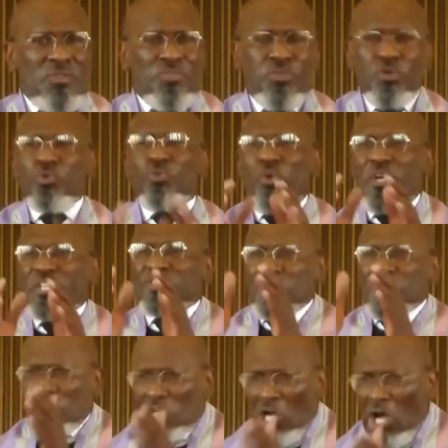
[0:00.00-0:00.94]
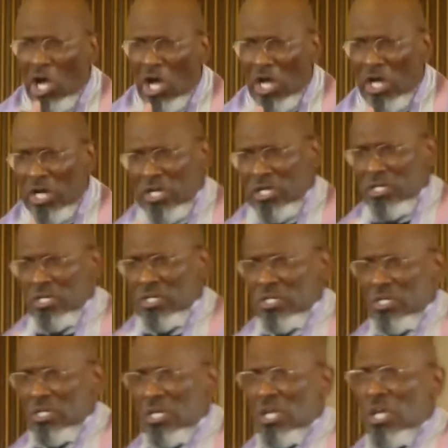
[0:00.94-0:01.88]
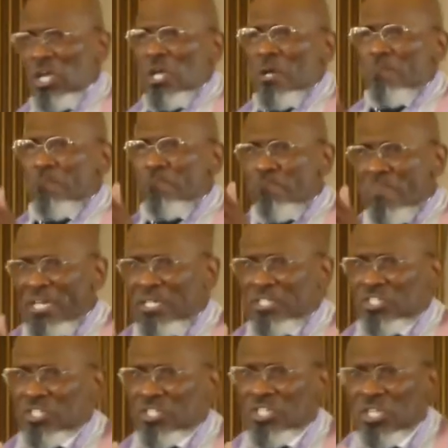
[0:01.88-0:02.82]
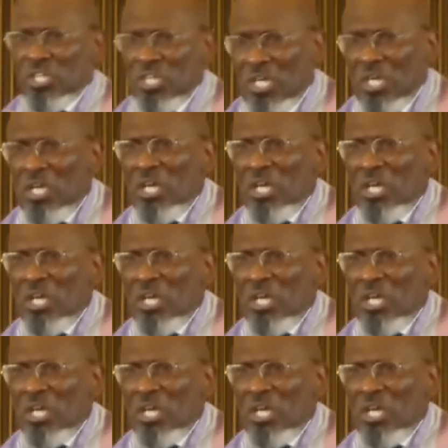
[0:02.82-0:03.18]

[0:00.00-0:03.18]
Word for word: through which God makes